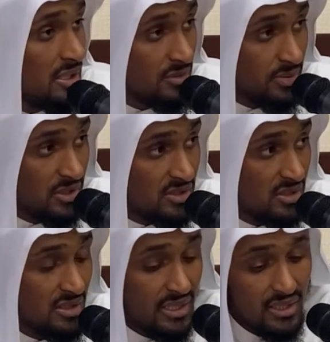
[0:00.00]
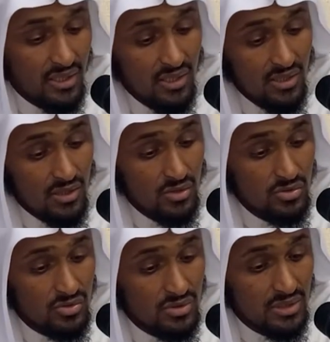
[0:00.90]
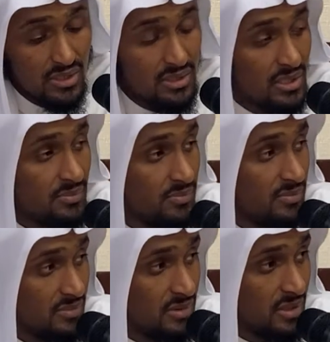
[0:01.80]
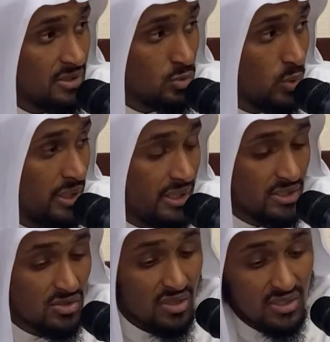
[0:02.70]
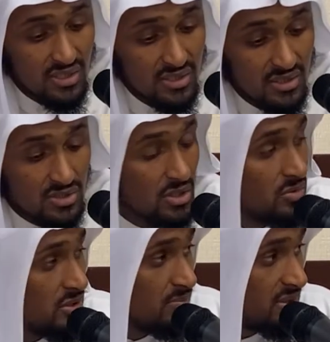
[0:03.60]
young person that he owes, that his wali, his guardian, is holding